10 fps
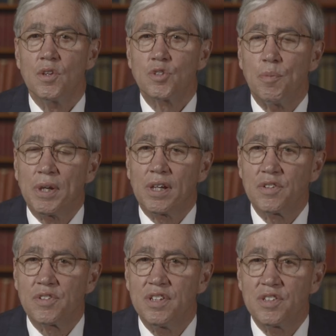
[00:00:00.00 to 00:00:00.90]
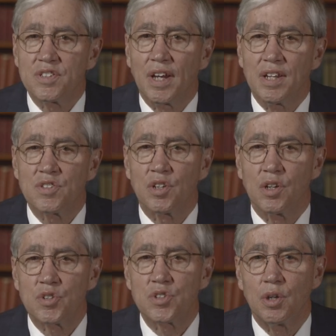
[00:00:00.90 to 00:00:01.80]
So because these sites
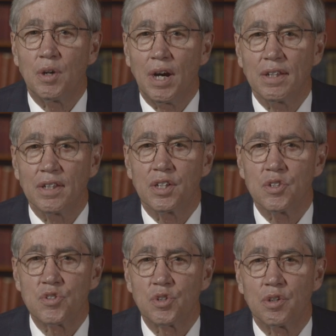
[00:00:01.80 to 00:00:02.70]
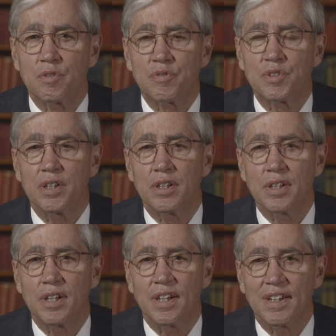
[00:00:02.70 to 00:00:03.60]
are so highly conserved
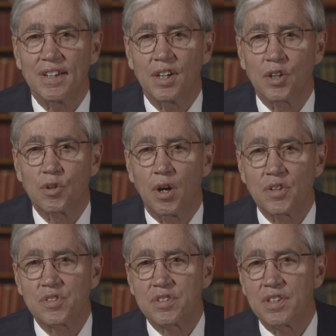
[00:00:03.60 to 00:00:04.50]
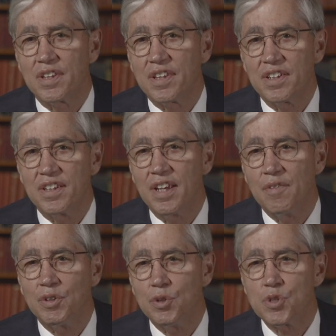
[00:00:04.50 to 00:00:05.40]
uh, uh, across the
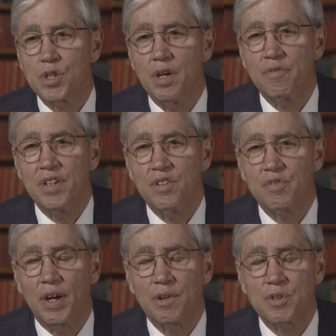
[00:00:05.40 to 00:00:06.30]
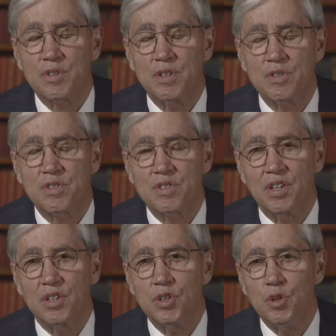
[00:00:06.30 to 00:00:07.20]
evolution of these viruses, uh,
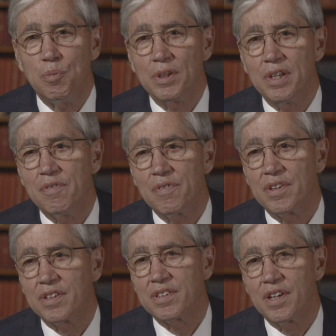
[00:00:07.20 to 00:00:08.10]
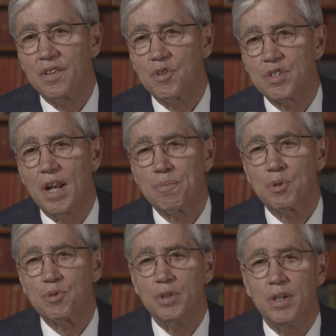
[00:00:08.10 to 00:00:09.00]
you believe that uh, there's an
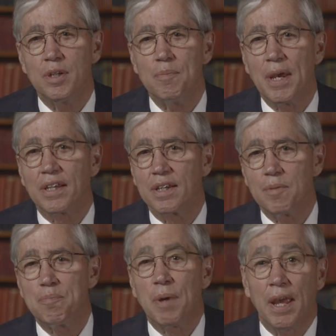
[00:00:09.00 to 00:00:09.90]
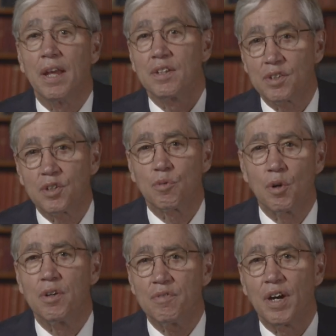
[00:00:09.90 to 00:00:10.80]
opportunity to make a
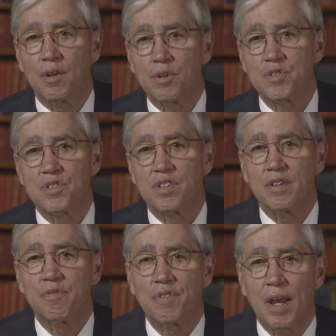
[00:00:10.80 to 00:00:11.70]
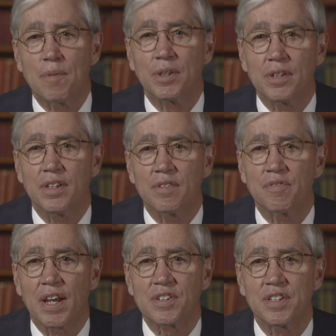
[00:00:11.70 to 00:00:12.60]
pan-coronavirus uh, family
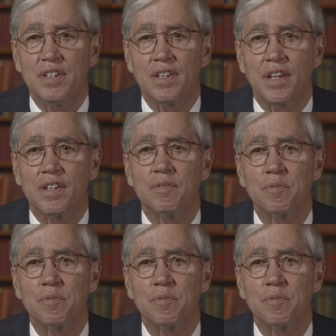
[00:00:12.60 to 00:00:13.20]
vaccine then?